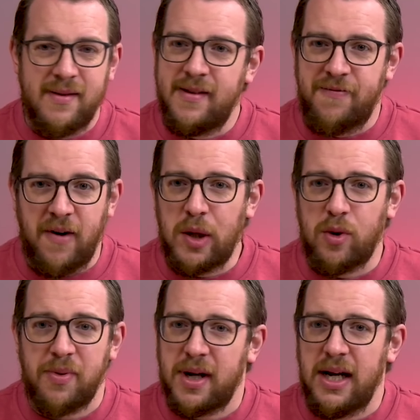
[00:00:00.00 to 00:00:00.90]
the
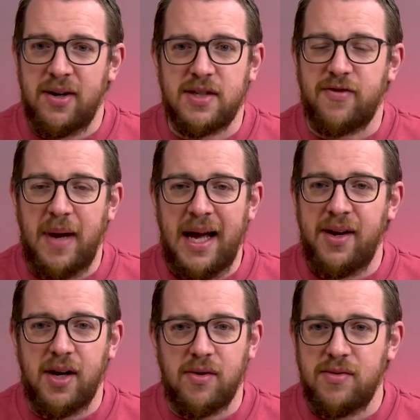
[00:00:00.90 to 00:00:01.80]
follow-up clearance from
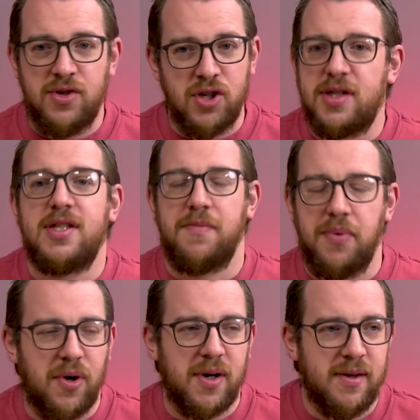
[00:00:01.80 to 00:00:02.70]
Endo, just as
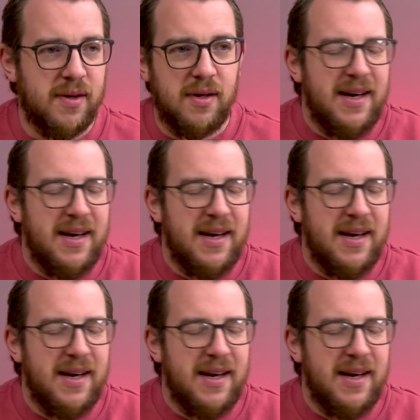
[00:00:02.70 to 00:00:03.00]
important.